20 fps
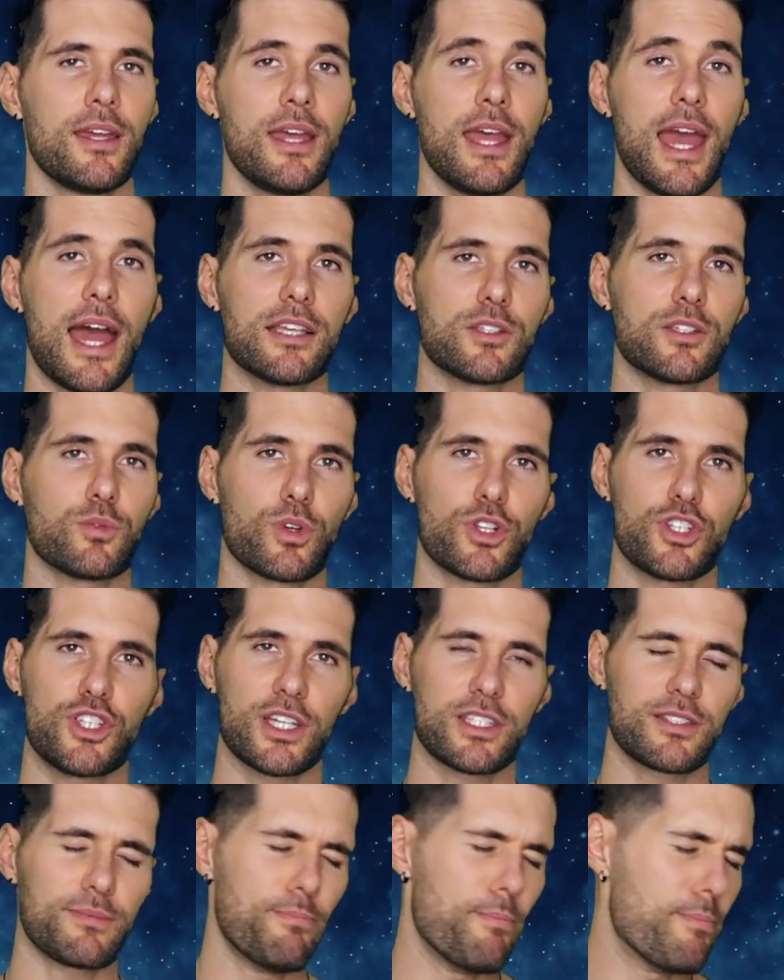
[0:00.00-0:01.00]
as we're
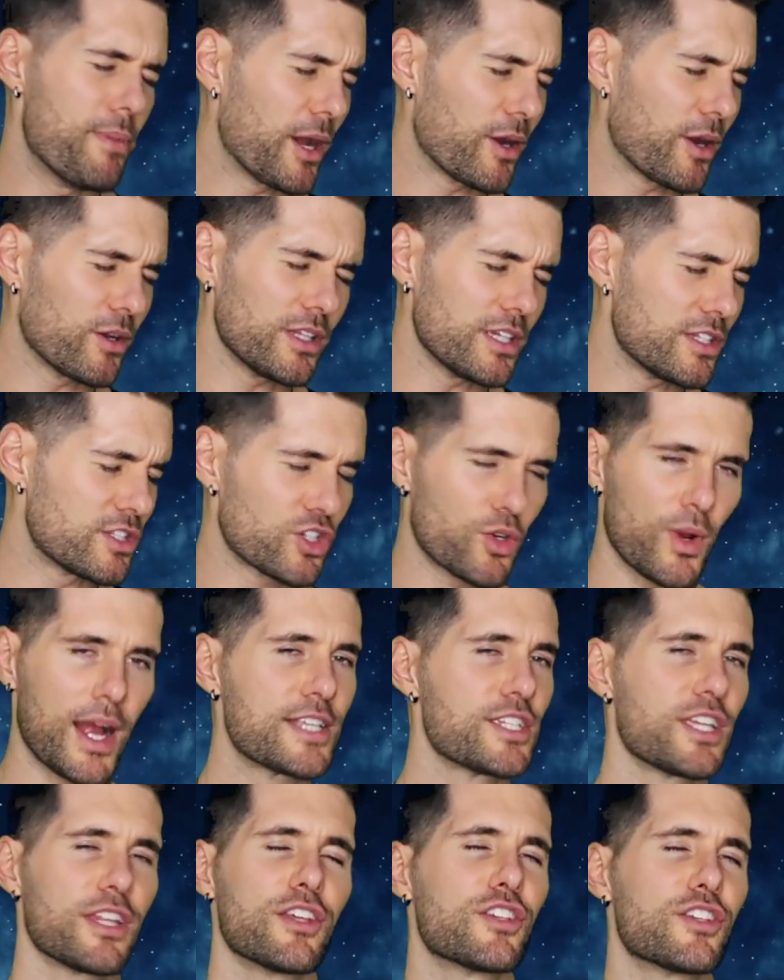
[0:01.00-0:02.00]
just barely
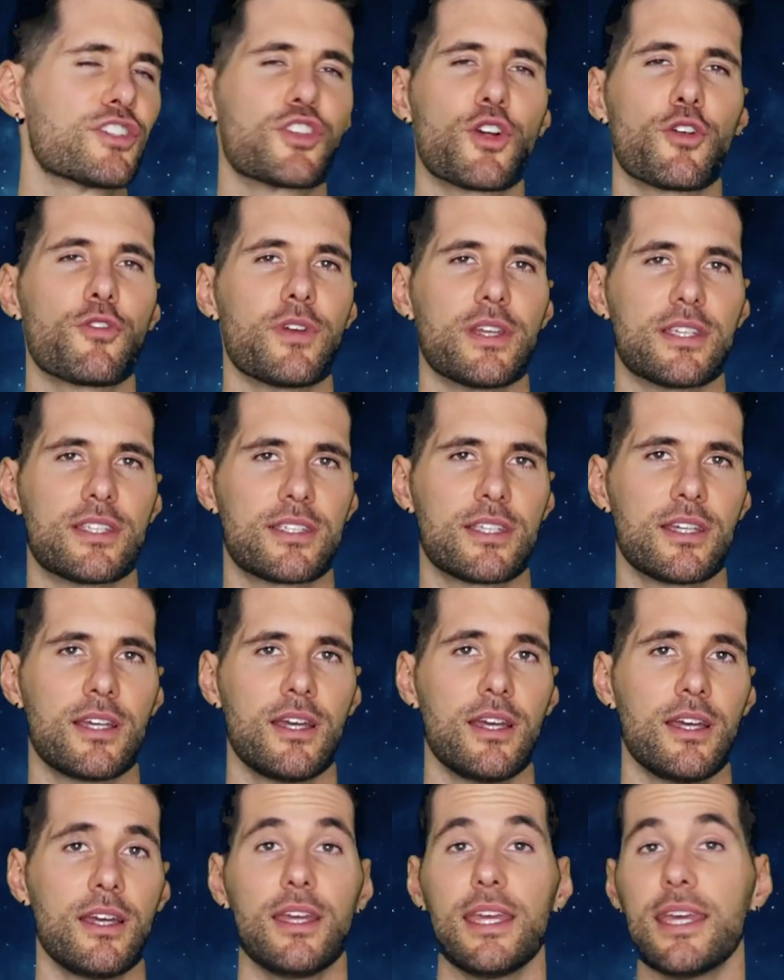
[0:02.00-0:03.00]
scratching the surface
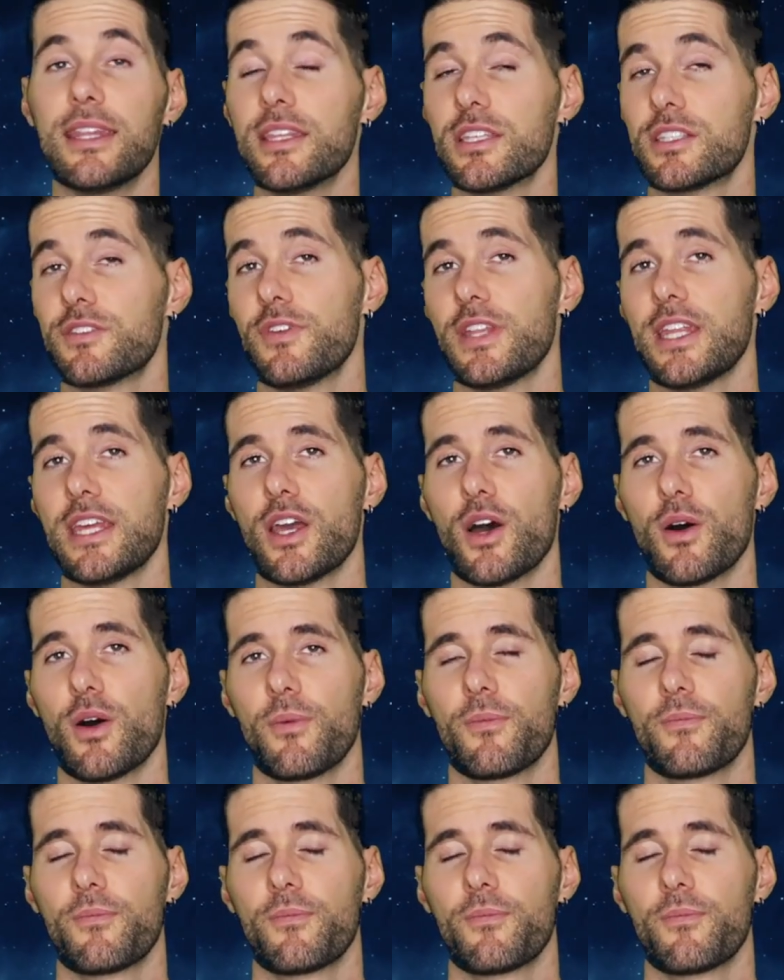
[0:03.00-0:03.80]
in this video.